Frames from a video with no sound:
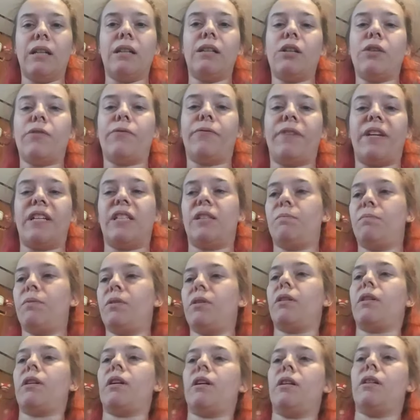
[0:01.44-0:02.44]
Hello,
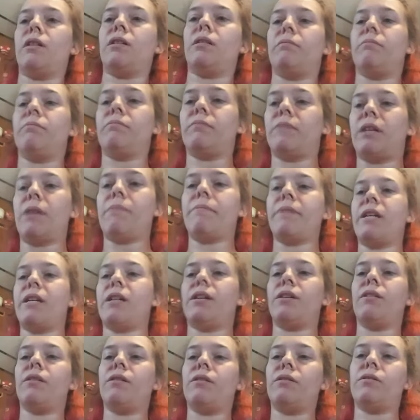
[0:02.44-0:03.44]
Facebook. I'm
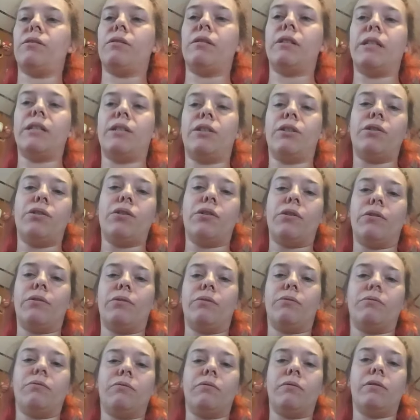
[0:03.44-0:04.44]
here to let you
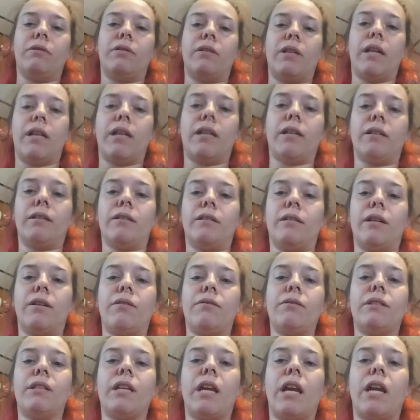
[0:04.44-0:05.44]
know that
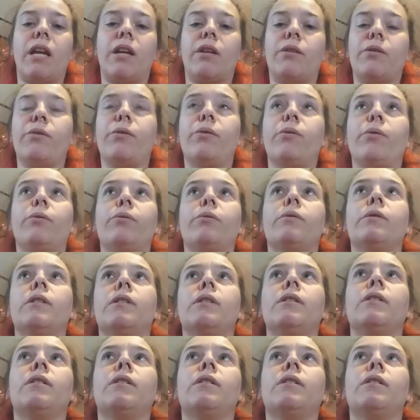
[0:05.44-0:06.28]
there is a new